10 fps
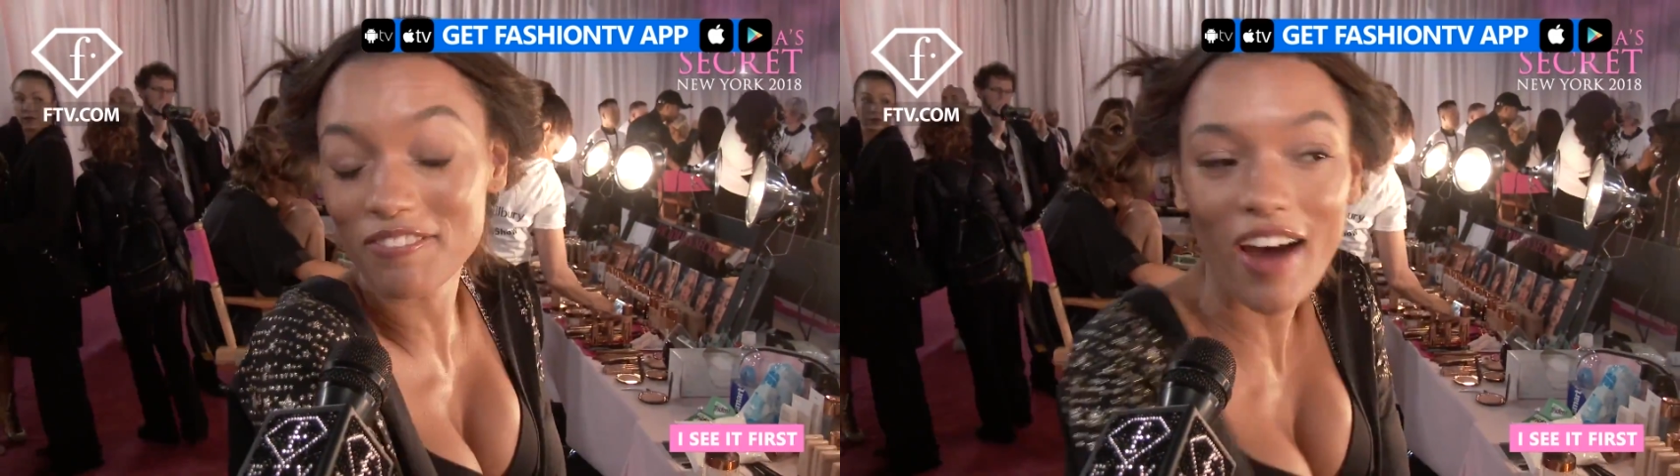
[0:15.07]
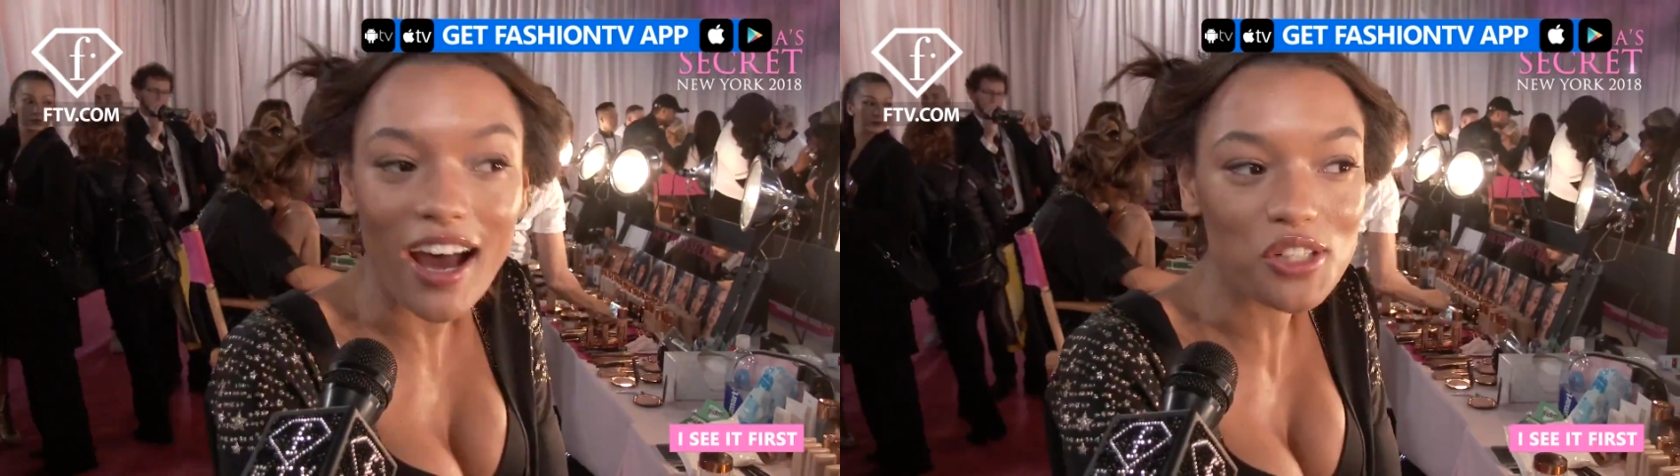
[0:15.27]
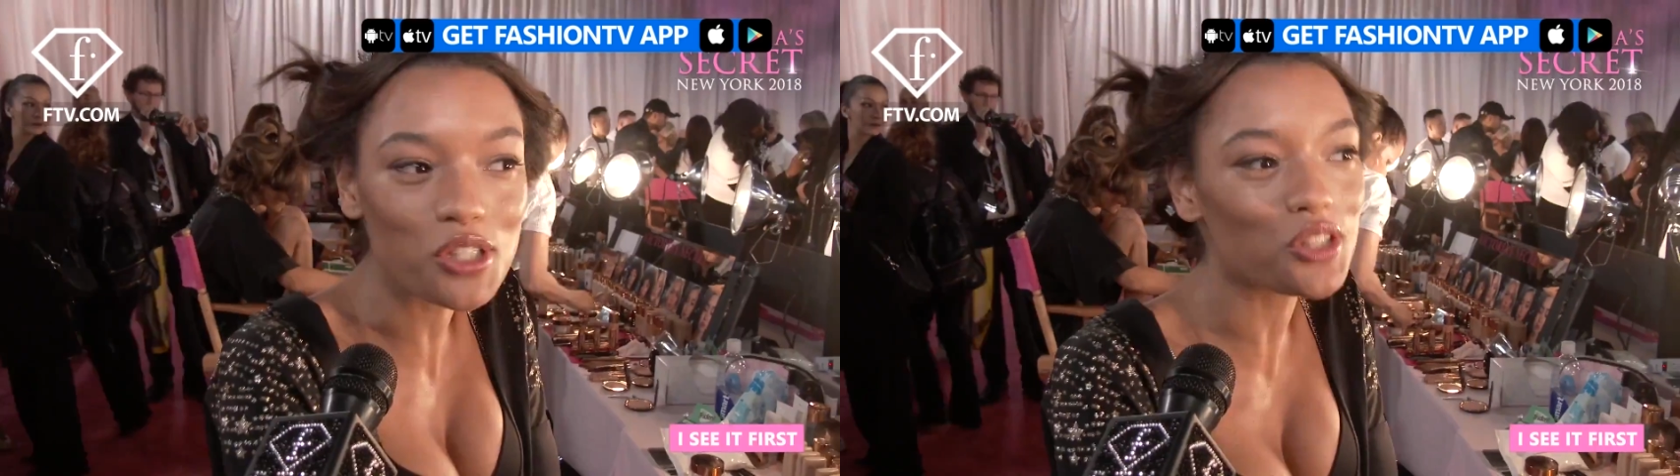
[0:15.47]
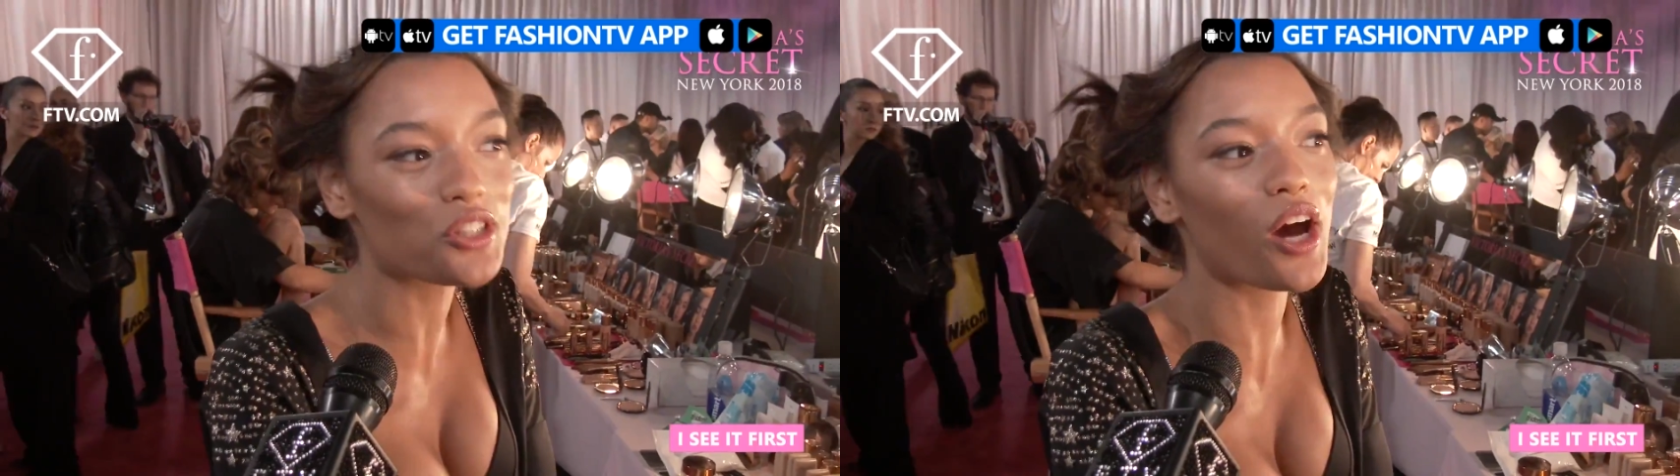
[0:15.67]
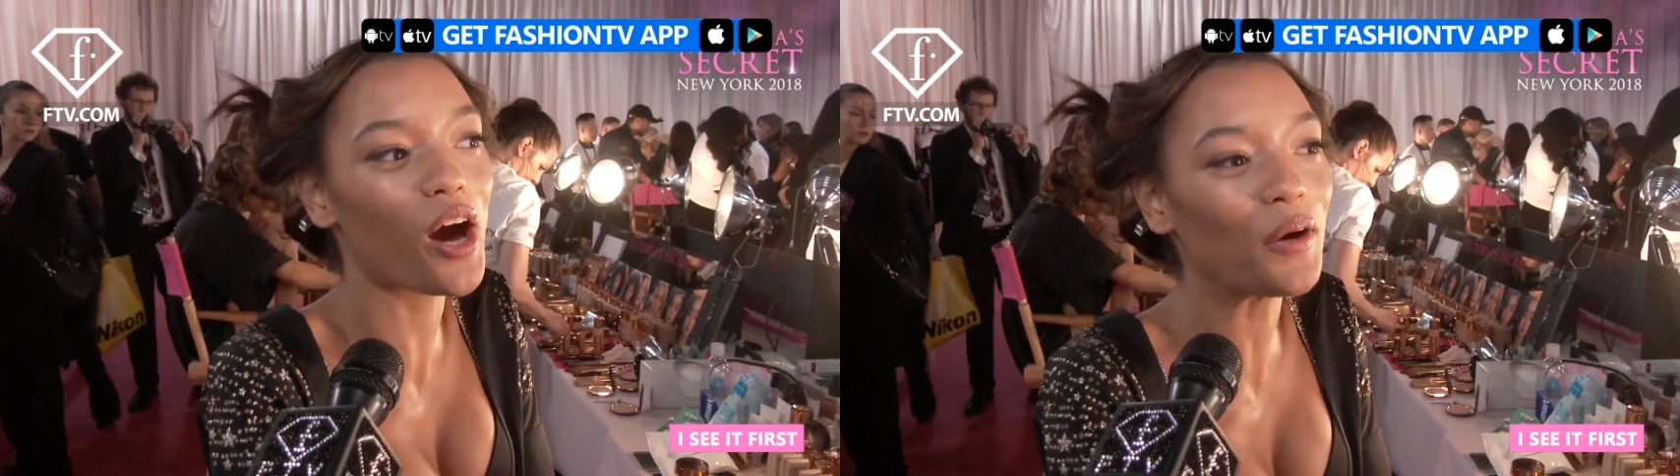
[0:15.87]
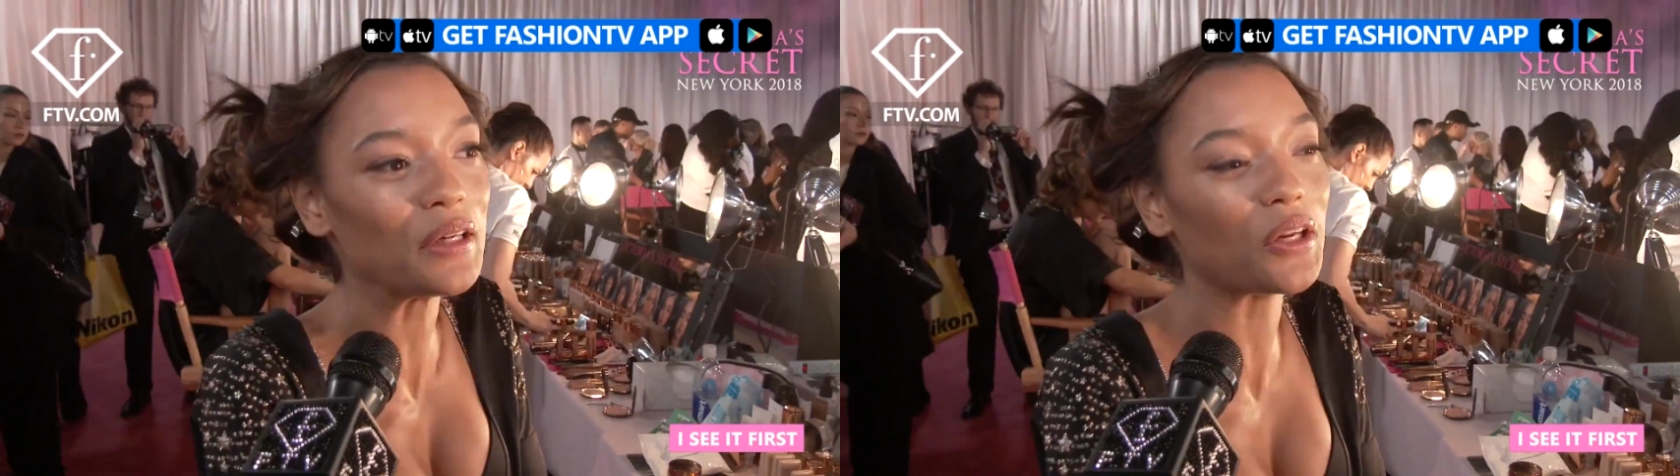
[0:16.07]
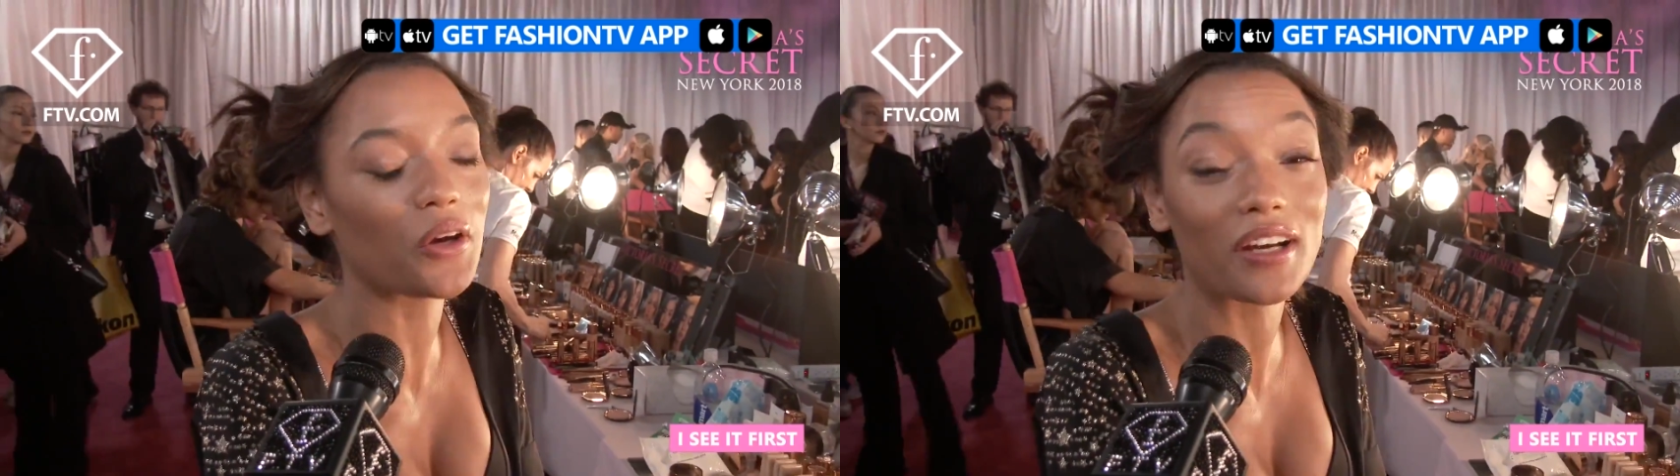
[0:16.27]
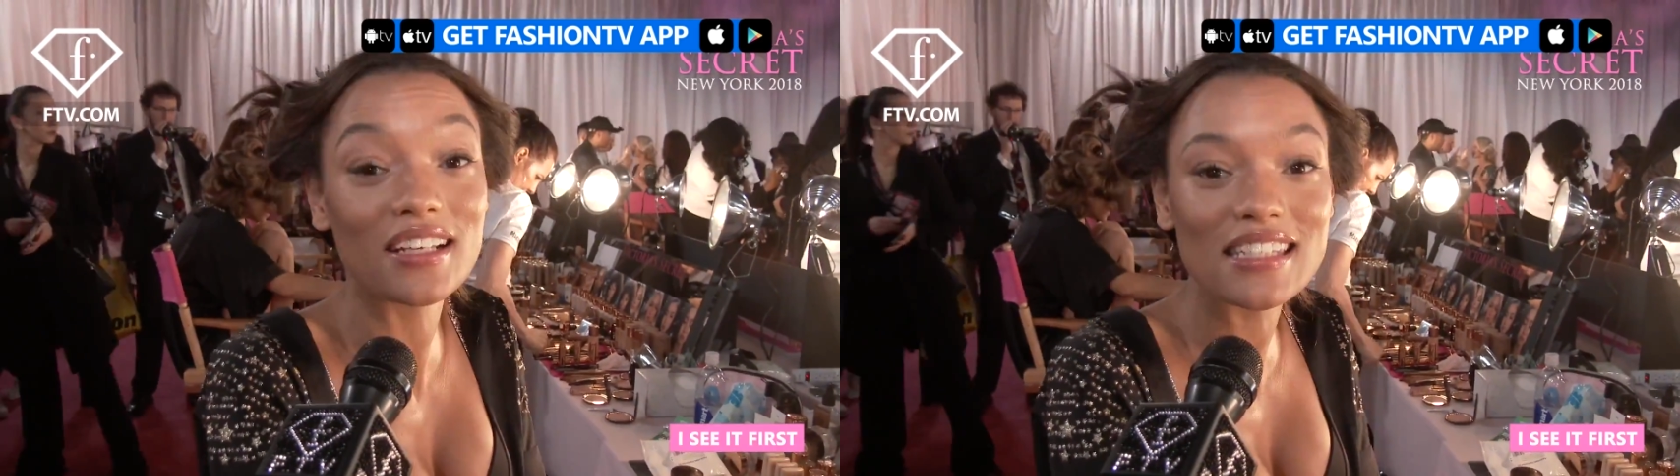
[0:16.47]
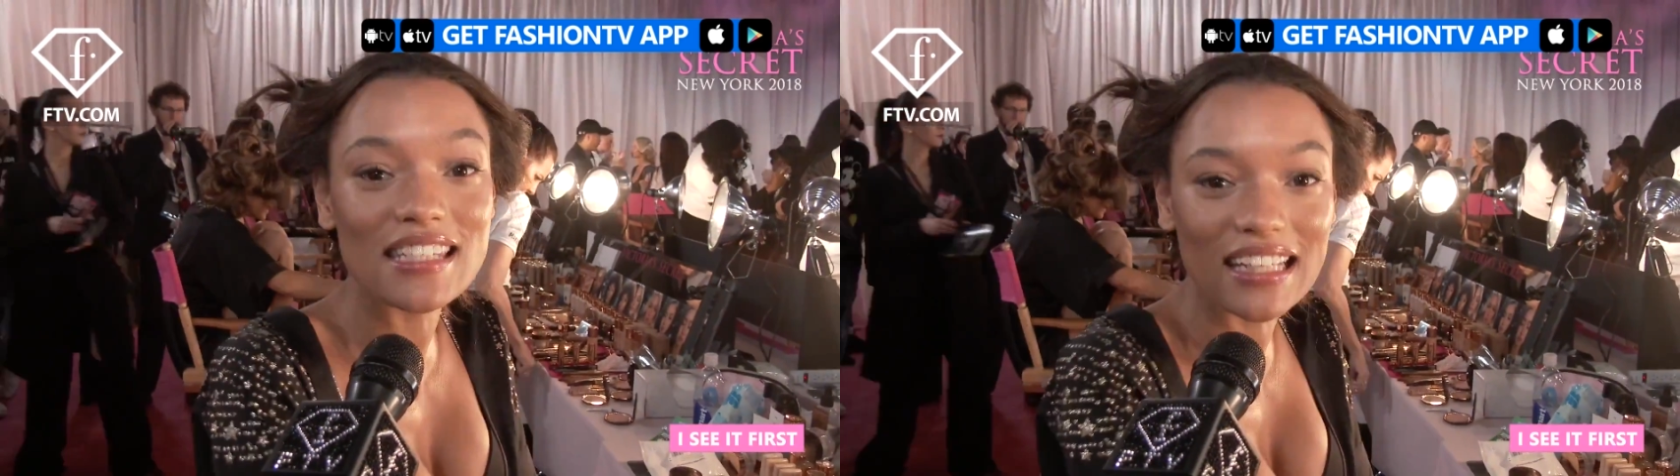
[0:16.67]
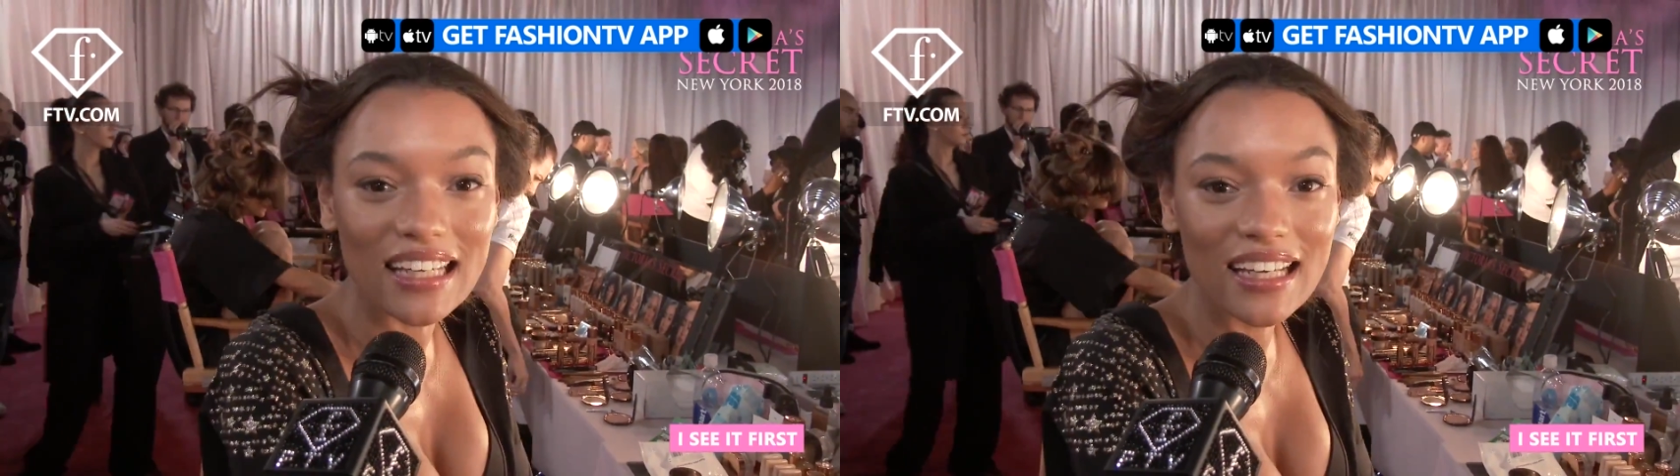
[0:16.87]
Fashion Show in New York
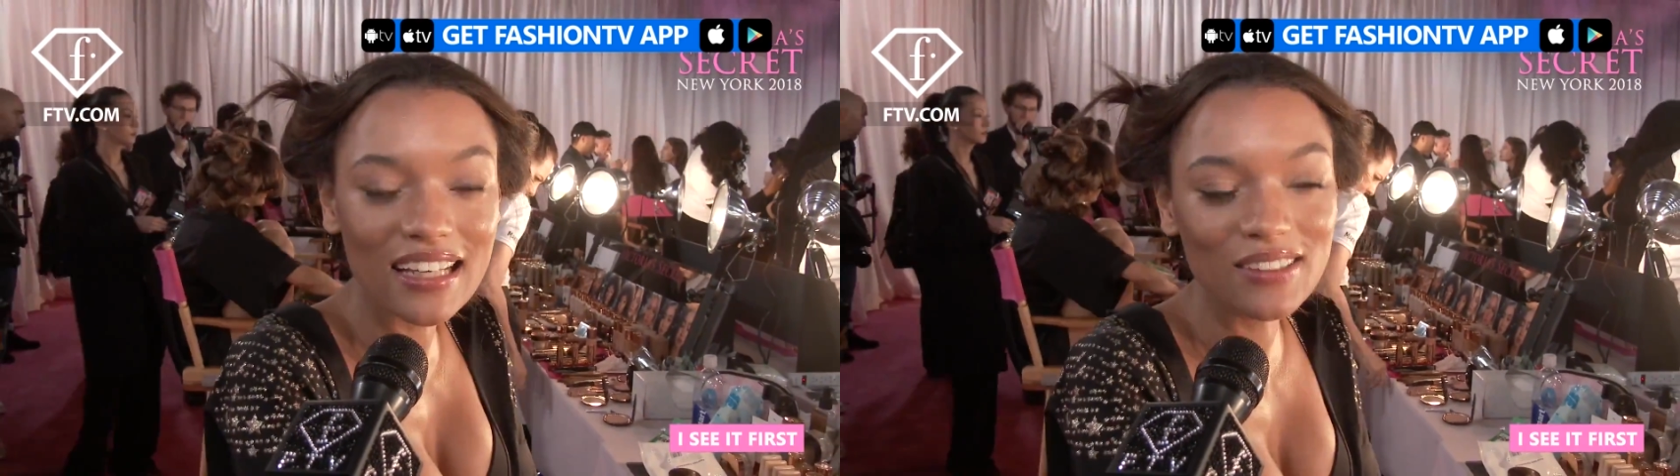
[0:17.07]
City.